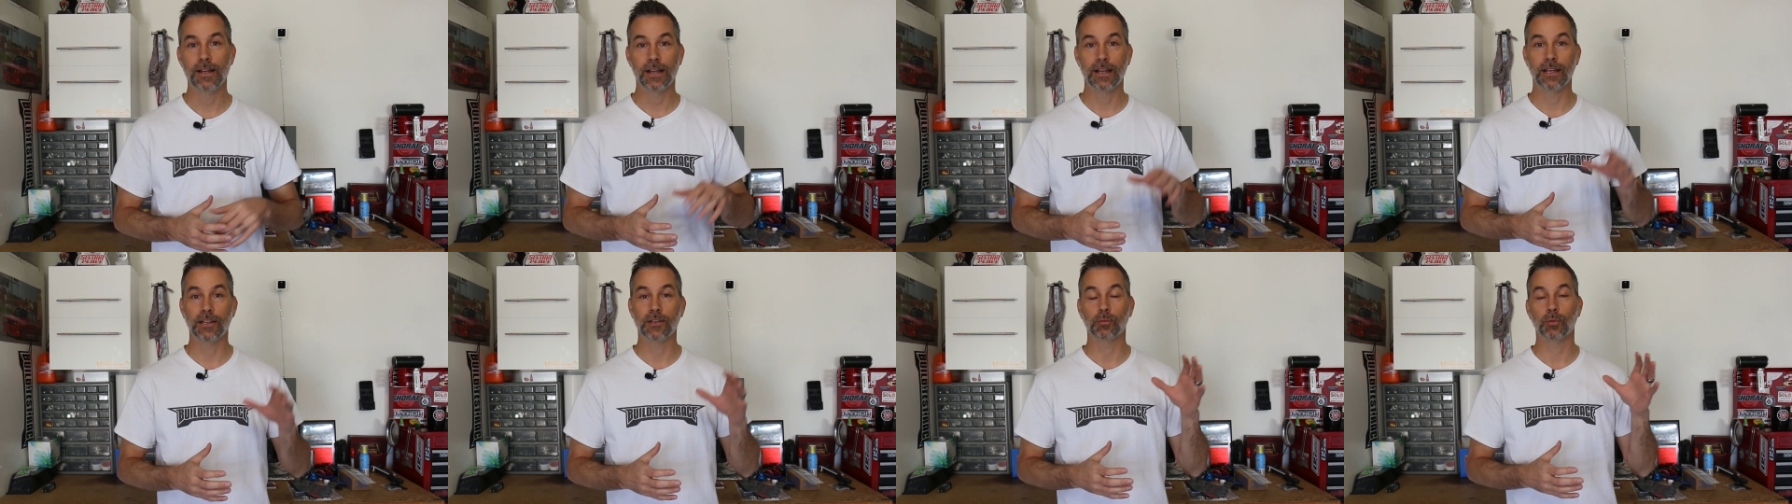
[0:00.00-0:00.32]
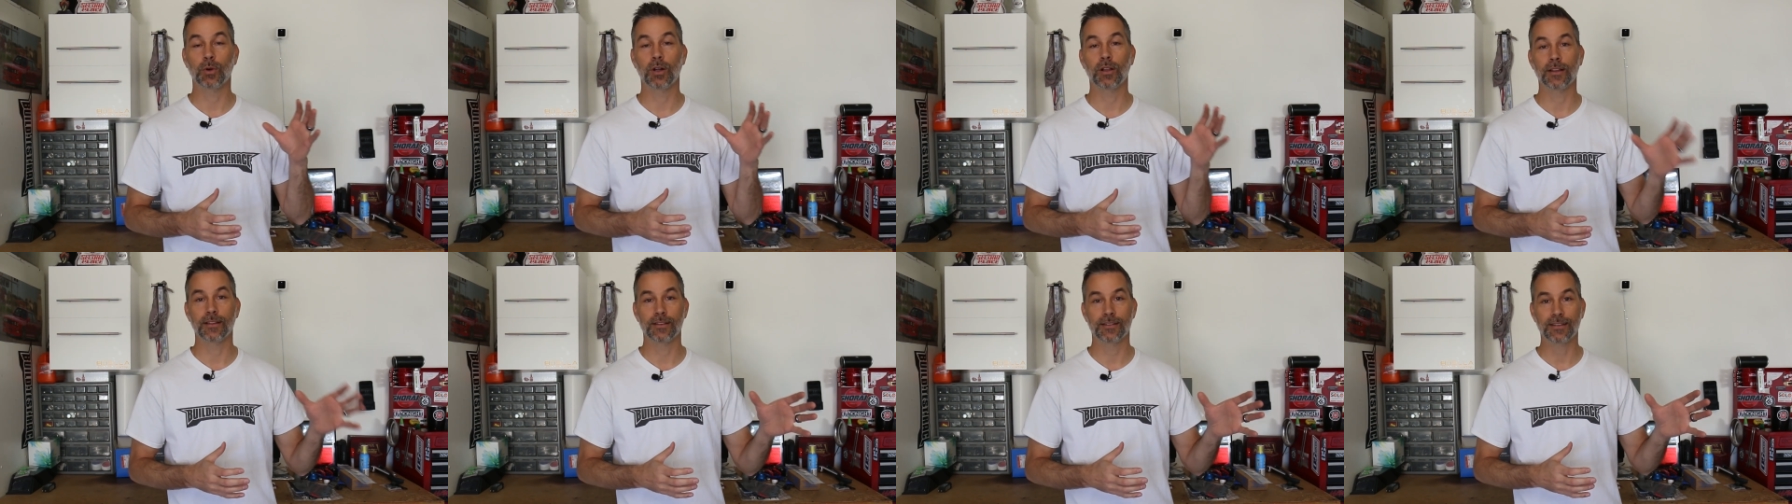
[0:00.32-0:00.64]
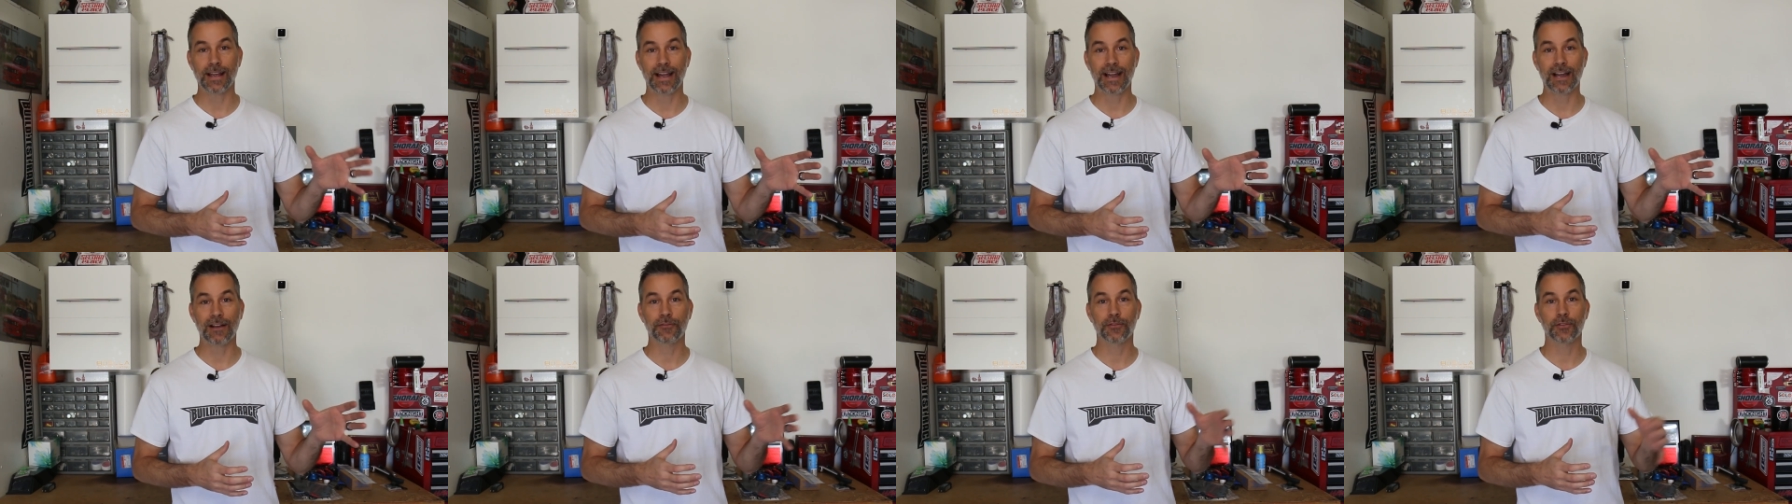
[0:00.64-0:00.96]
as well as
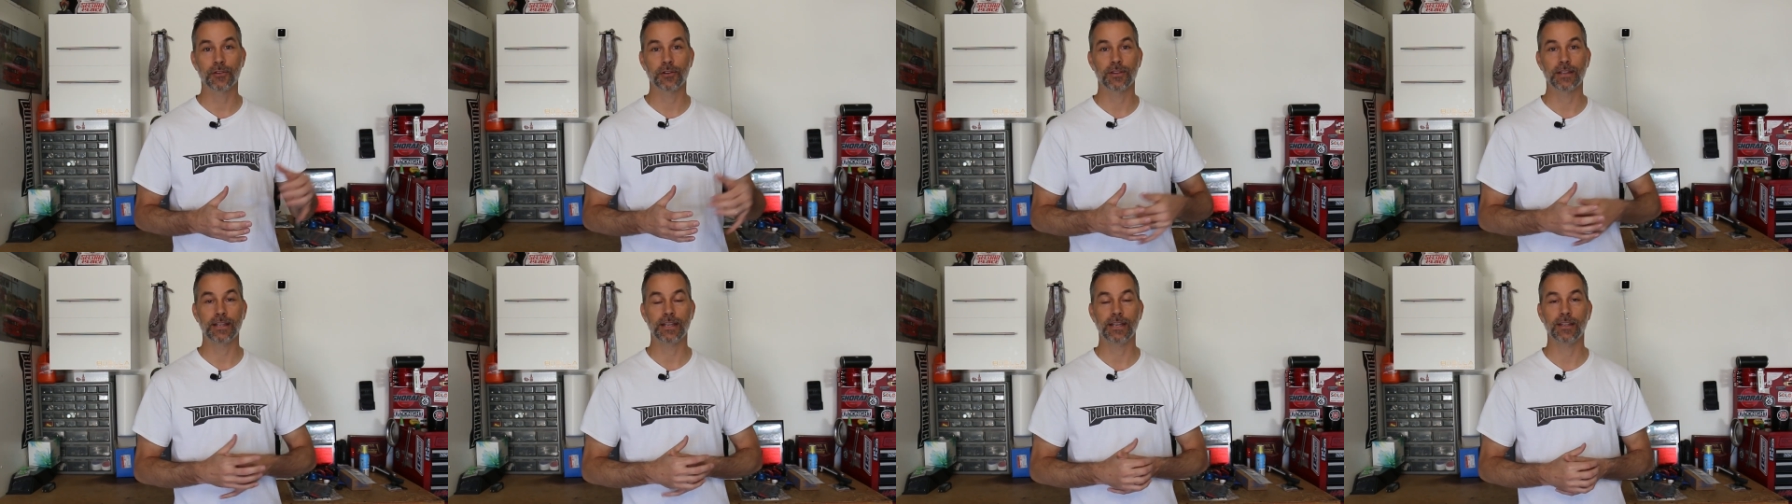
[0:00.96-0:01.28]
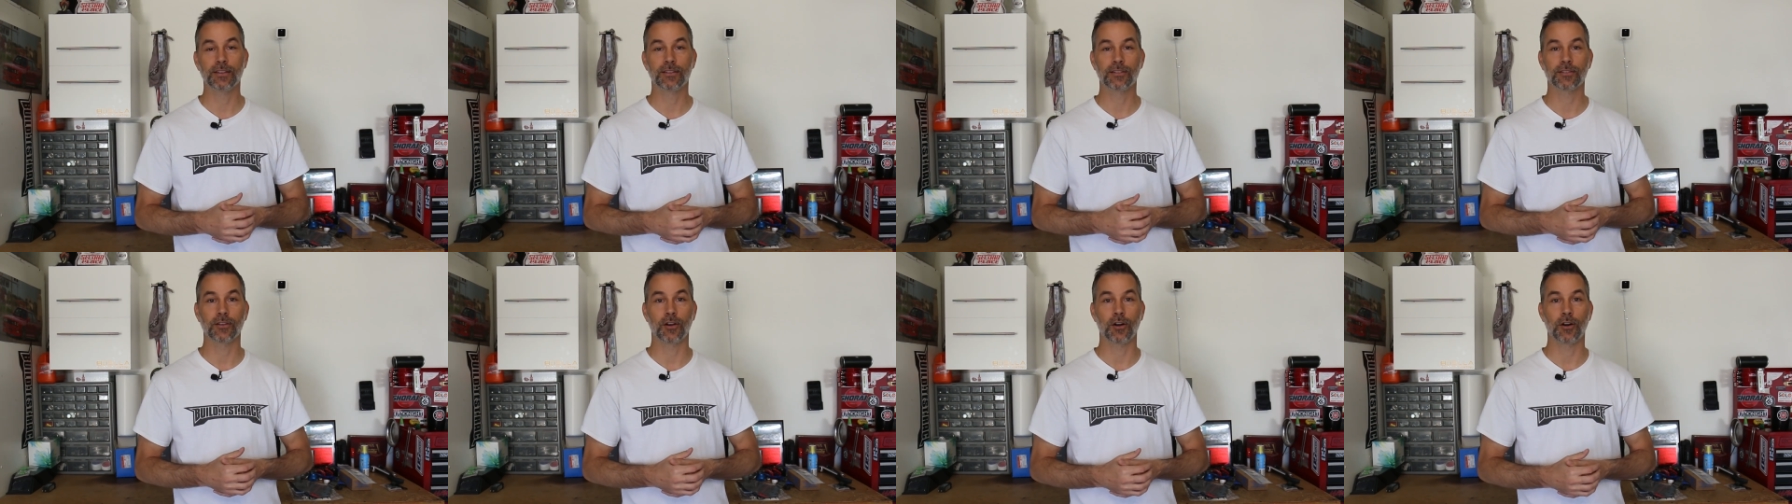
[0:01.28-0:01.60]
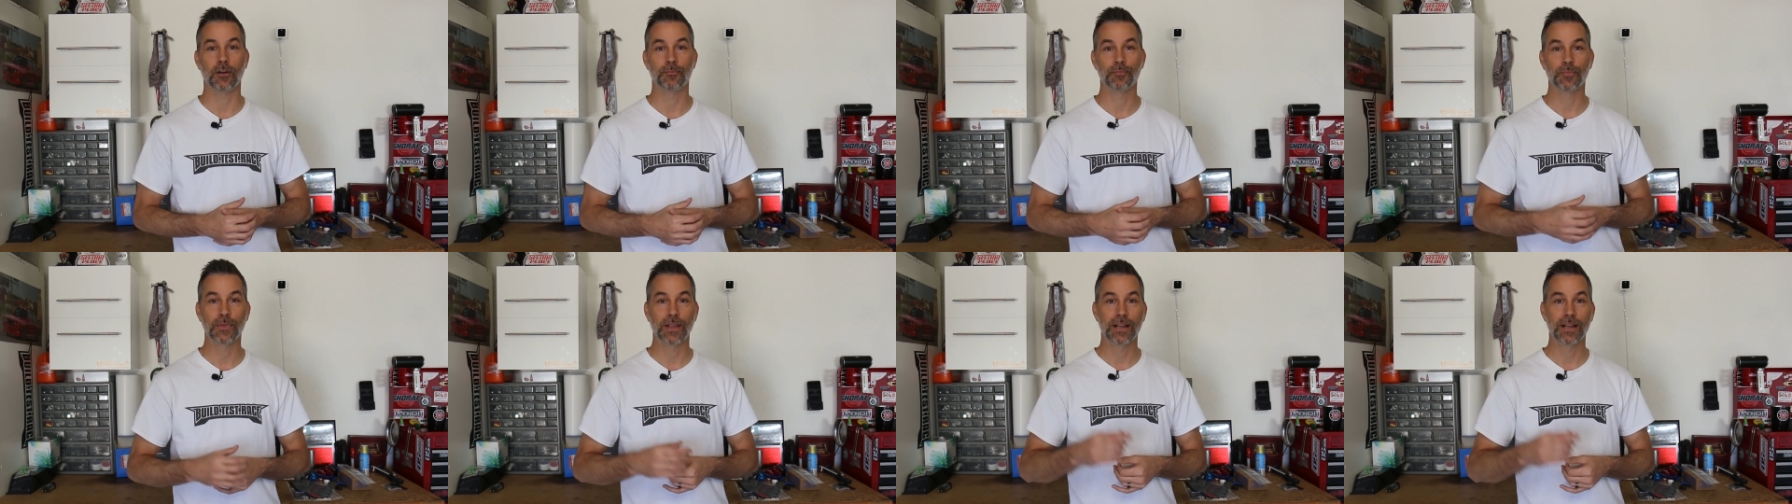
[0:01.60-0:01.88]
after the install.